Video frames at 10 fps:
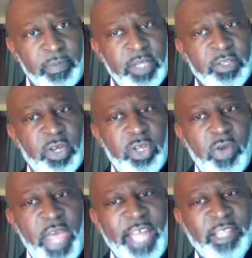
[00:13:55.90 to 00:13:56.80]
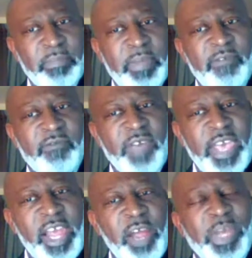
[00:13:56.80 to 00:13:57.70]
So you have to be
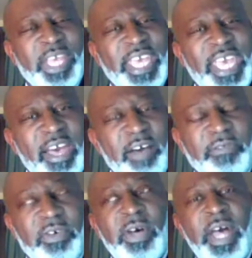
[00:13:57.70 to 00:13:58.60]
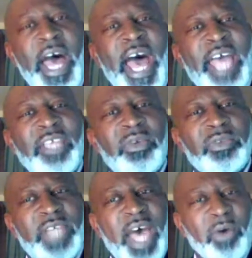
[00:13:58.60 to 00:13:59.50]
very careful how you
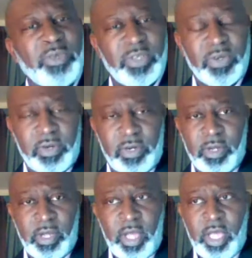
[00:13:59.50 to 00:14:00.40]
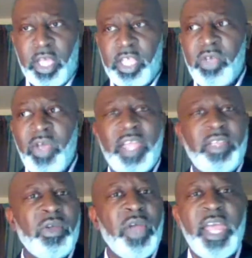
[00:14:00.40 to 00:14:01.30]
talk to her. You and
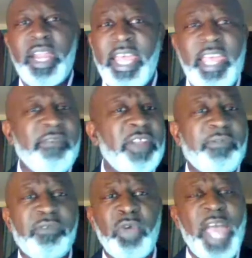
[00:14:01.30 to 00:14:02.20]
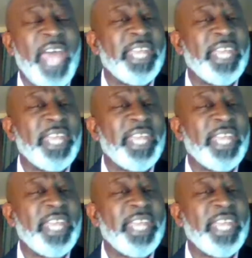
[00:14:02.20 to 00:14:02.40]
you, and even if you got